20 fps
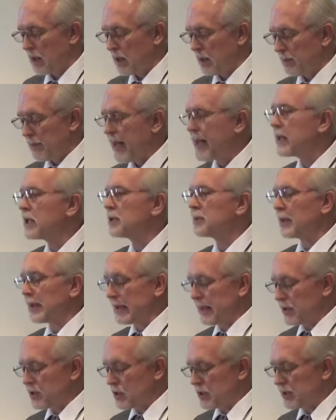Pagan
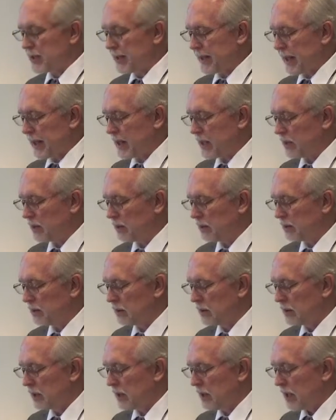religion today
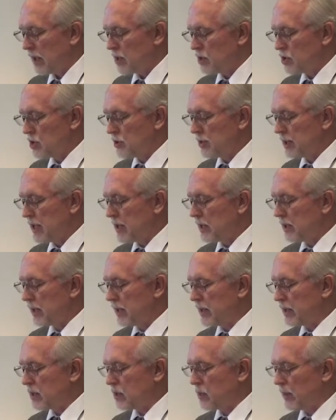is uniquely
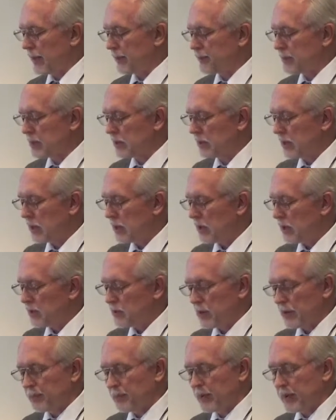equipped
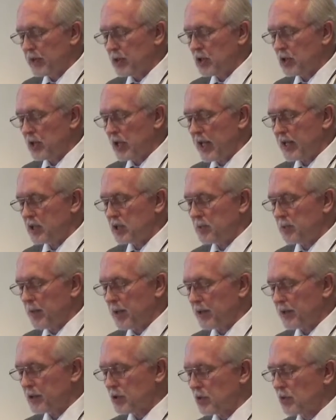to appreciate
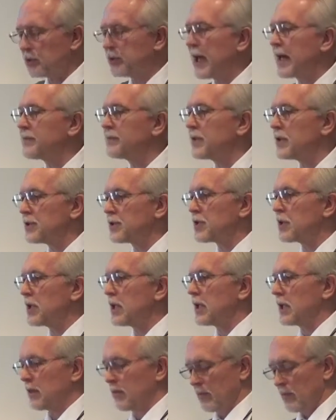spiritual
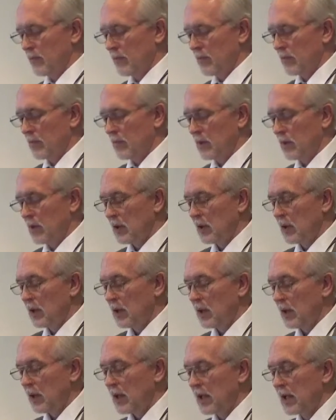diversity
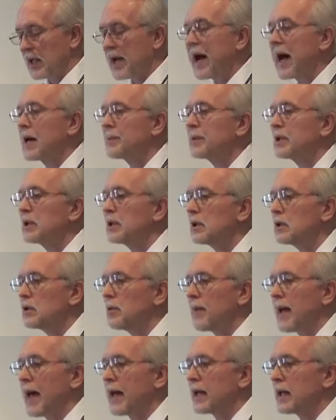and common
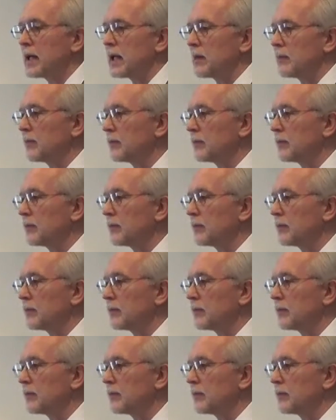humanity.